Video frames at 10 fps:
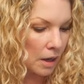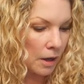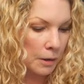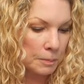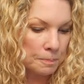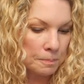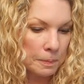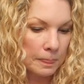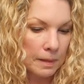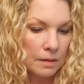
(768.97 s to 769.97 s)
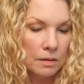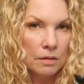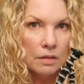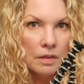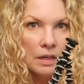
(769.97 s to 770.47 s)
Um,
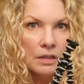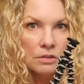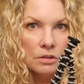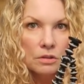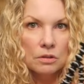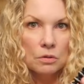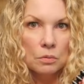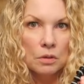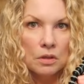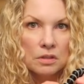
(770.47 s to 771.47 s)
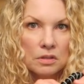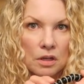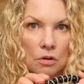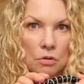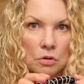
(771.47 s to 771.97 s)
these Gorilla
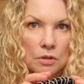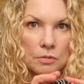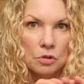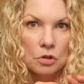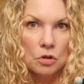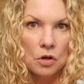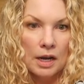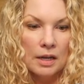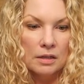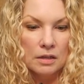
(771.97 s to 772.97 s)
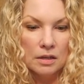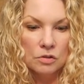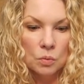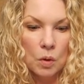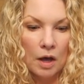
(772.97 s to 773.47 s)
style grips are great
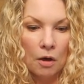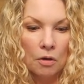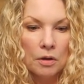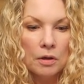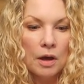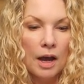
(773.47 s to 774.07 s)
as well.